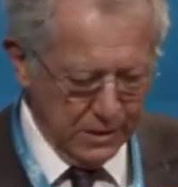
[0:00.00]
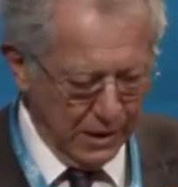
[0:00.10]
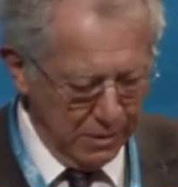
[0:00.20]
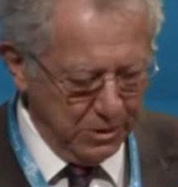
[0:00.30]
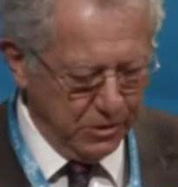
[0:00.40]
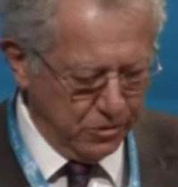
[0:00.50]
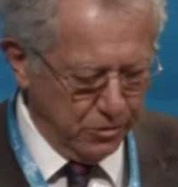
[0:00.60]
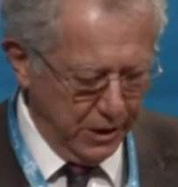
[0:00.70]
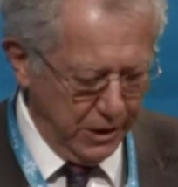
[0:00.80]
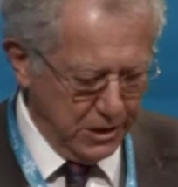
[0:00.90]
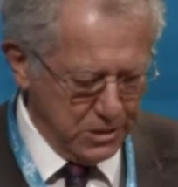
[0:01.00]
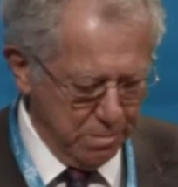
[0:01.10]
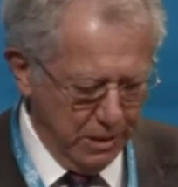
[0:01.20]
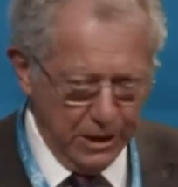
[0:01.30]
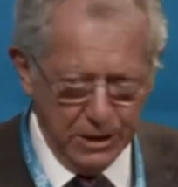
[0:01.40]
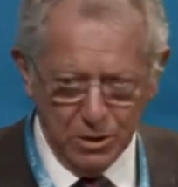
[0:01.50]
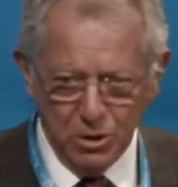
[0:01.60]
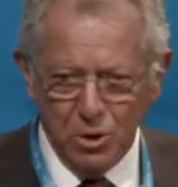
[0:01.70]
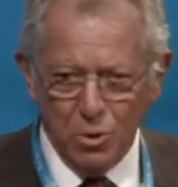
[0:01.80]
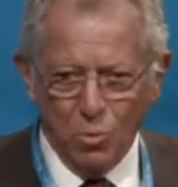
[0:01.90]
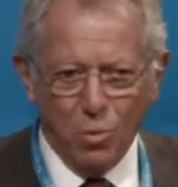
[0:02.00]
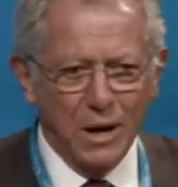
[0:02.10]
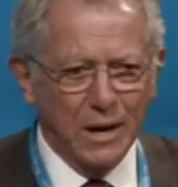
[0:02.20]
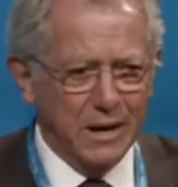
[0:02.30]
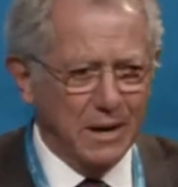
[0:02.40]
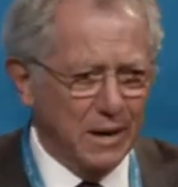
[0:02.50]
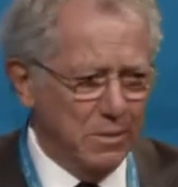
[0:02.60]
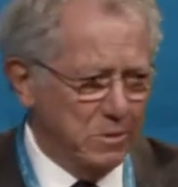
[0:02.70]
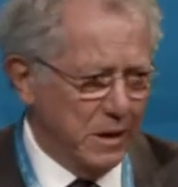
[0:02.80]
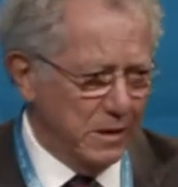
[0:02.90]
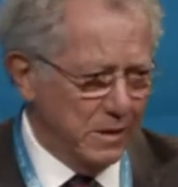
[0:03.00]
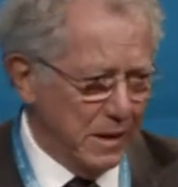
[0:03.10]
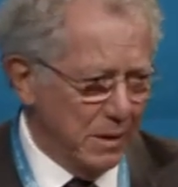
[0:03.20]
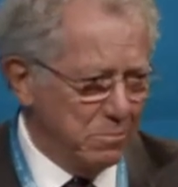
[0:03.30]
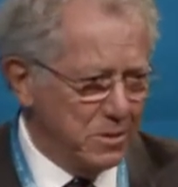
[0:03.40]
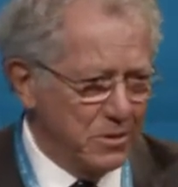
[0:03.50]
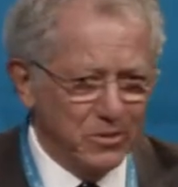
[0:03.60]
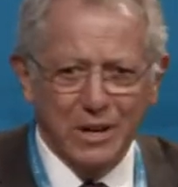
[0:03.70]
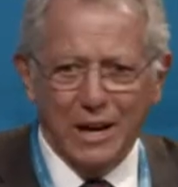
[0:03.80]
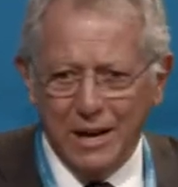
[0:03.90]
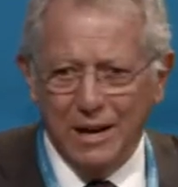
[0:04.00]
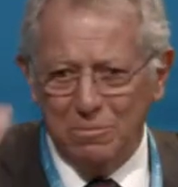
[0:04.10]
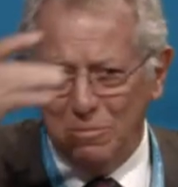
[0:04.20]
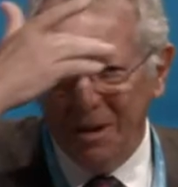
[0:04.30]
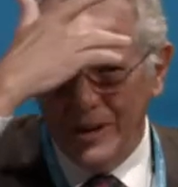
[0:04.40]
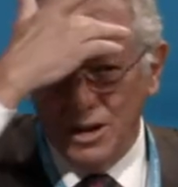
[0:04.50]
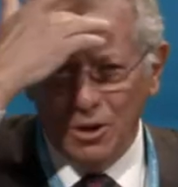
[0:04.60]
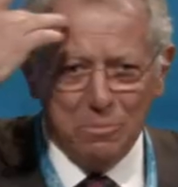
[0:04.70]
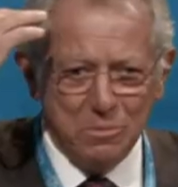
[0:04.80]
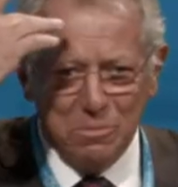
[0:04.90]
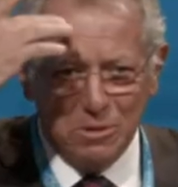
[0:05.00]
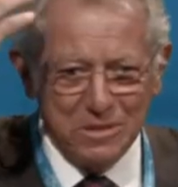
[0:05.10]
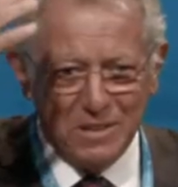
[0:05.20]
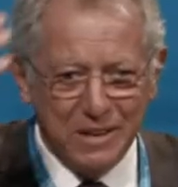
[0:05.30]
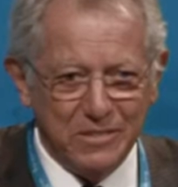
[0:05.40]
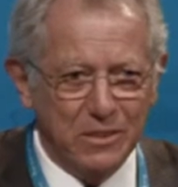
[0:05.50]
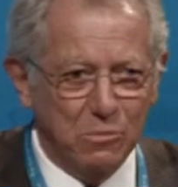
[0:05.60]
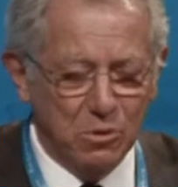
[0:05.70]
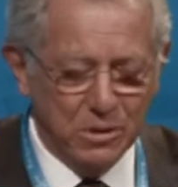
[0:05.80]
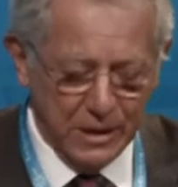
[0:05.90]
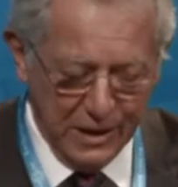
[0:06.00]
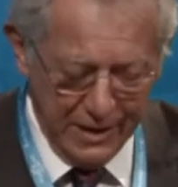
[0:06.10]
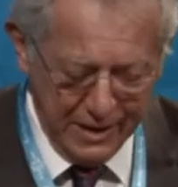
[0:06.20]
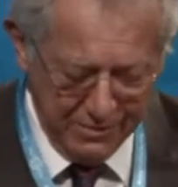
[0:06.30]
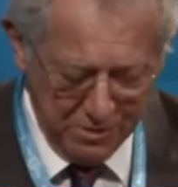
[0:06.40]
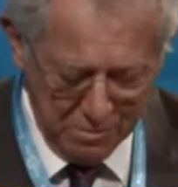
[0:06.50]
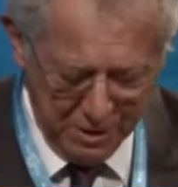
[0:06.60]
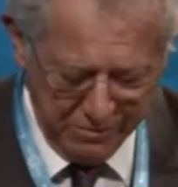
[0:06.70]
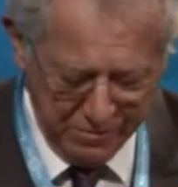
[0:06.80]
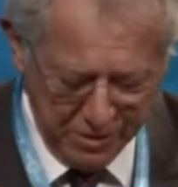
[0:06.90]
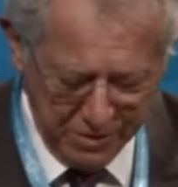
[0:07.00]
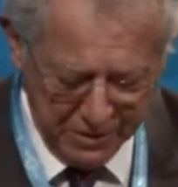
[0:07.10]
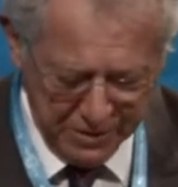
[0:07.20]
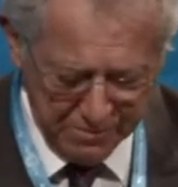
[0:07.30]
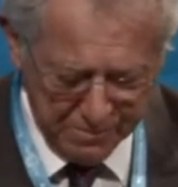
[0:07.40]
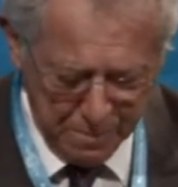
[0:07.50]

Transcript: Now, let me just try and explain why I'm taking that position. I am an optimist. That's the warning I have on my forehead.